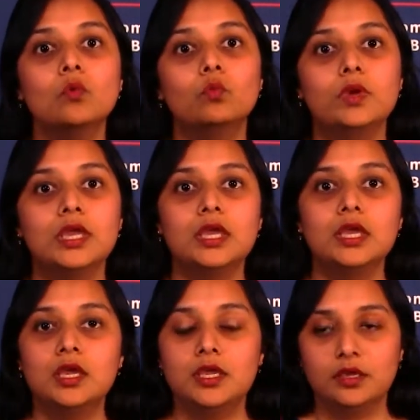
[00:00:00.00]

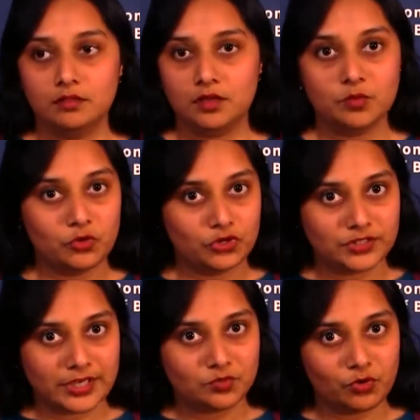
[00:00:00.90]
the computer
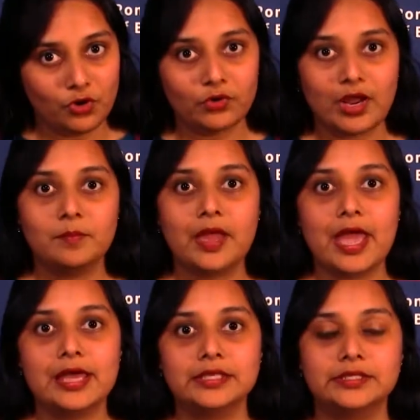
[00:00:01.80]
science program
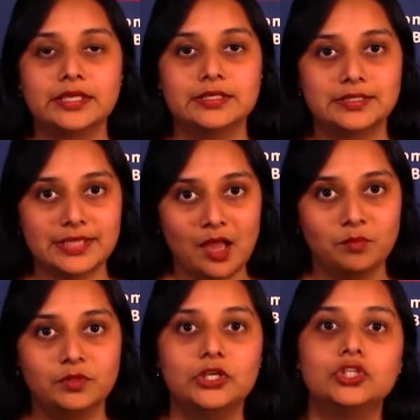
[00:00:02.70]
has
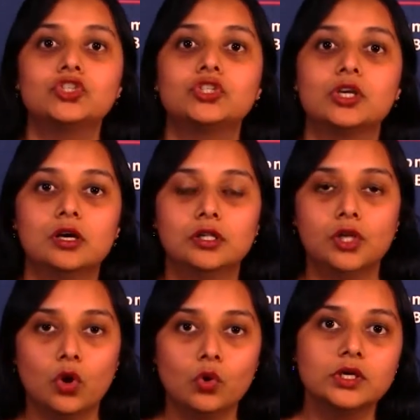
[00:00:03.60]
established a
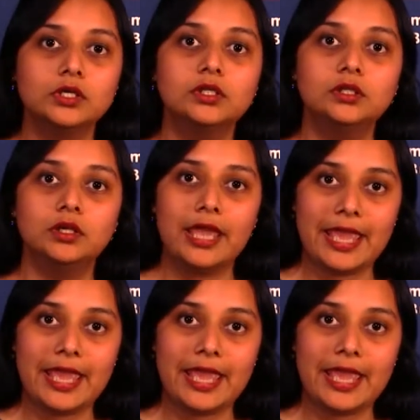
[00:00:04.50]
local